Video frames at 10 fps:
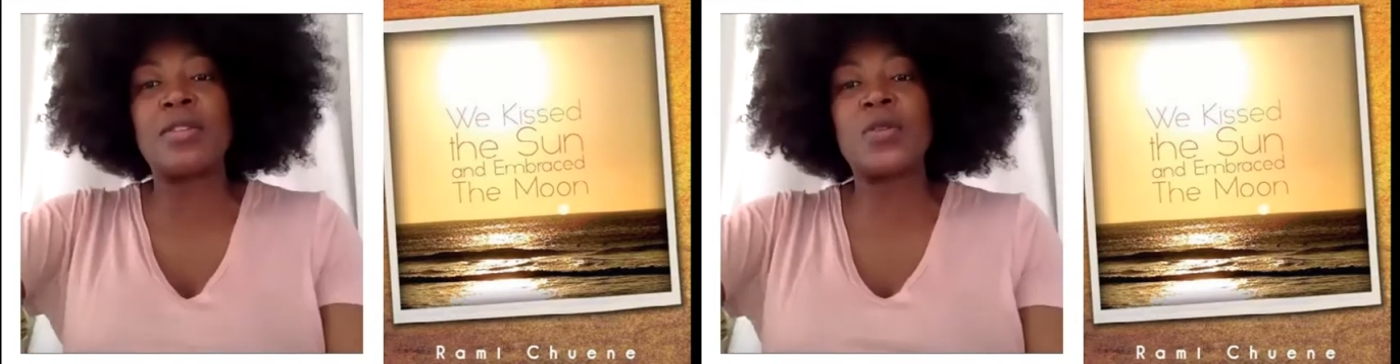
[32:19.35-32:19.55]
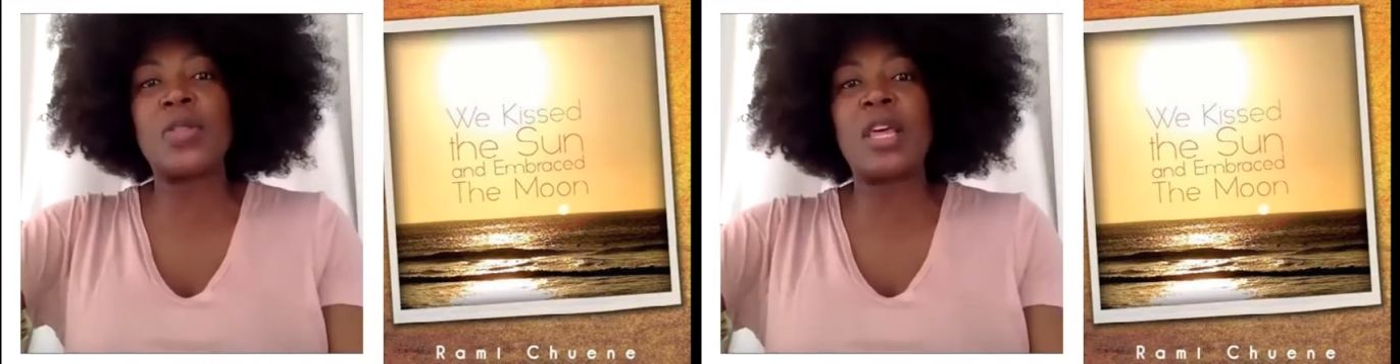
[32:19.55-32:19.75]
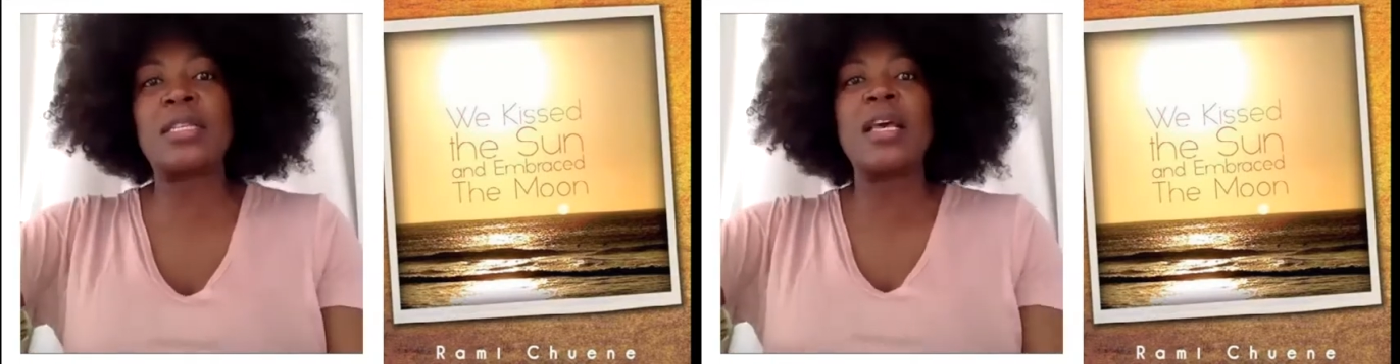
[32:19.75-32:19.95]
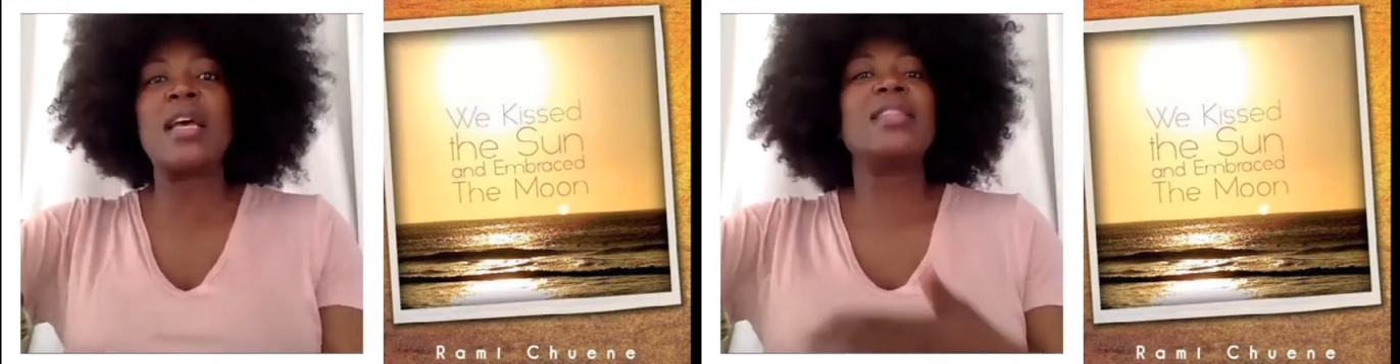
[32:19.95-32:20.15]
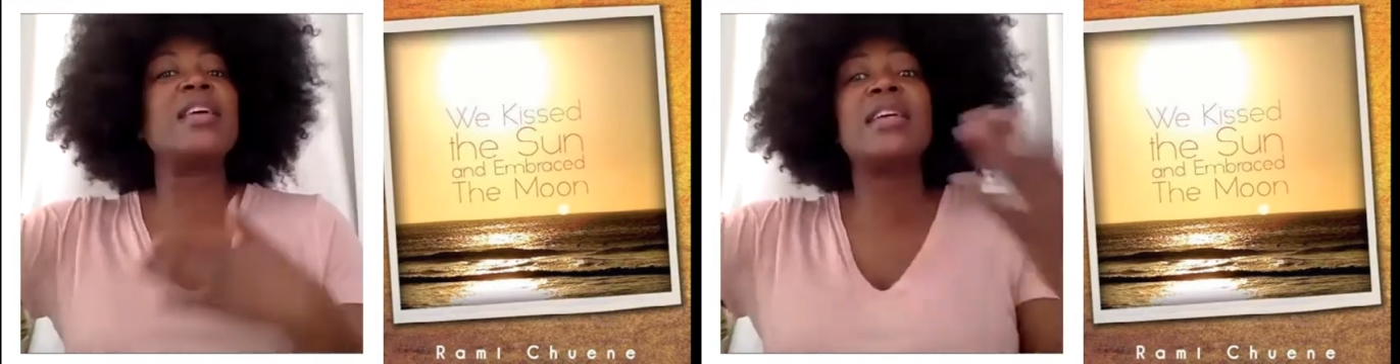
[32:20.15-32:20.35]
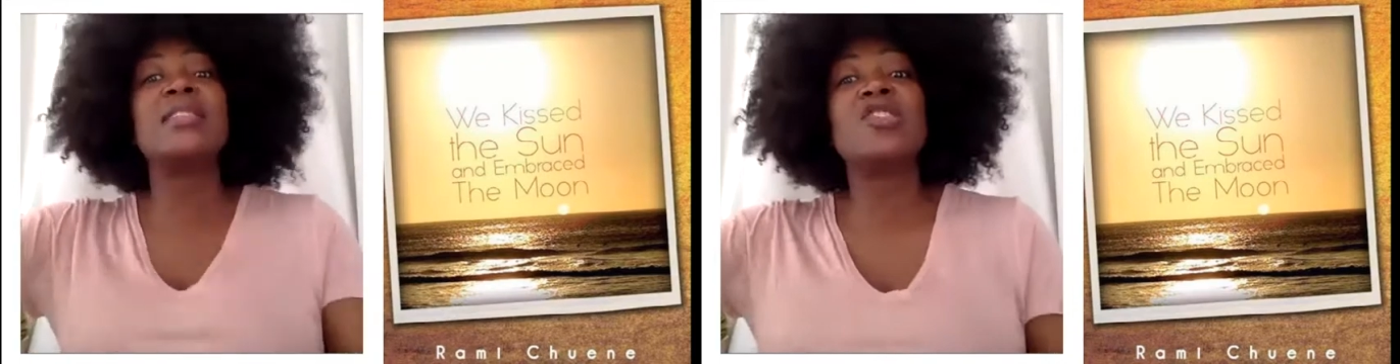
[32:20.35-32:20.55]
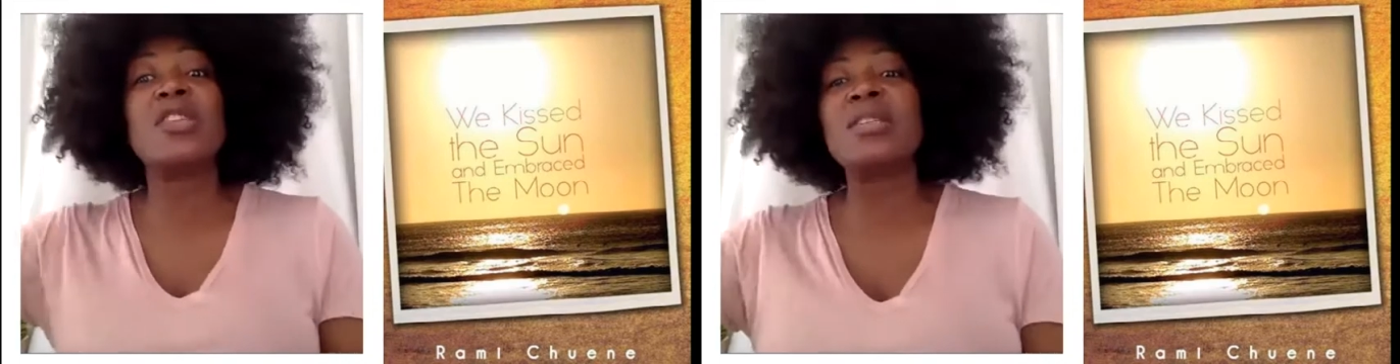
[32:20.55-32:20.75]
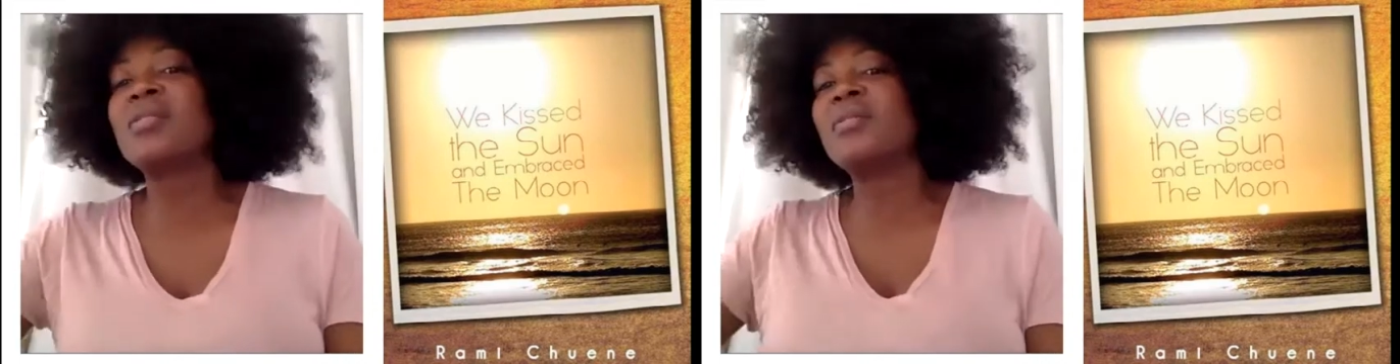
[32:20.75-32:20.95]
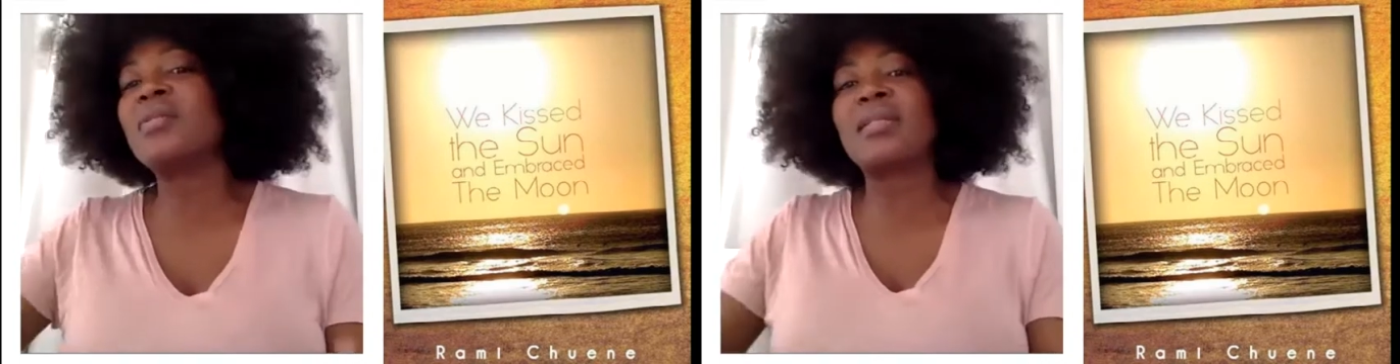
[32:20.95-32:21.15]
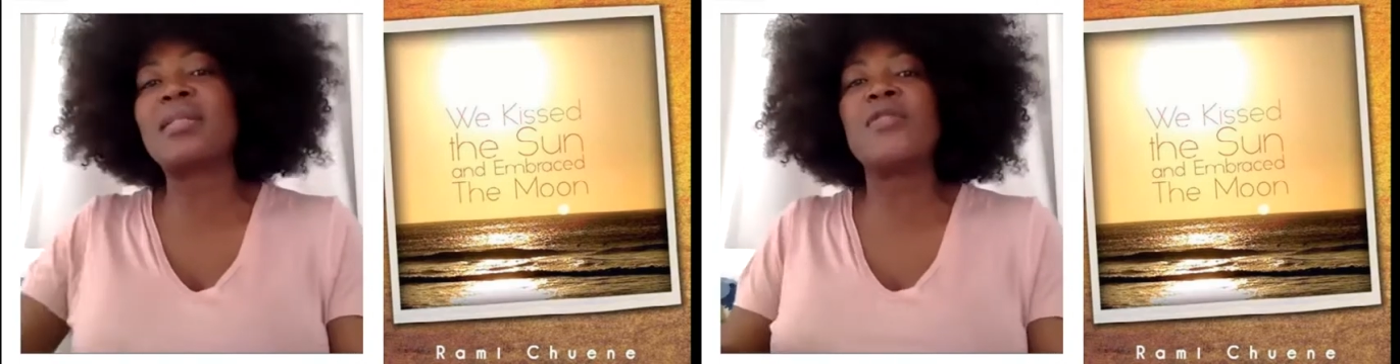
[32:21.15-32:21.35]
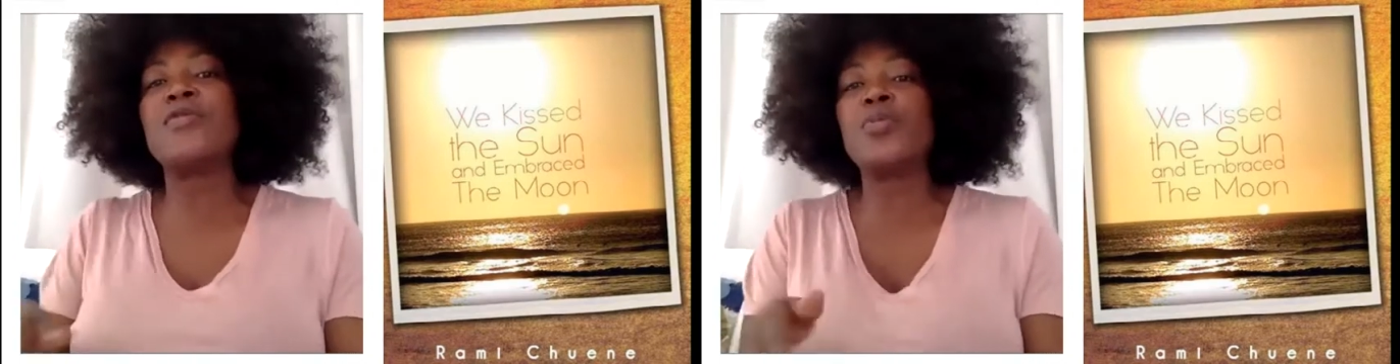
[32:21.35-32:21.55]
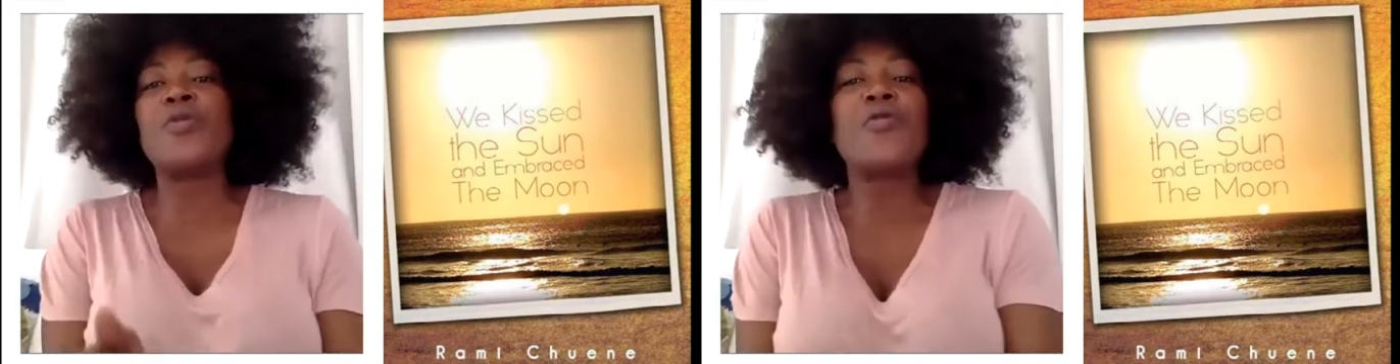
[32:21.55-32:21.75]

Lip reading: so that the next generation doesn't have to be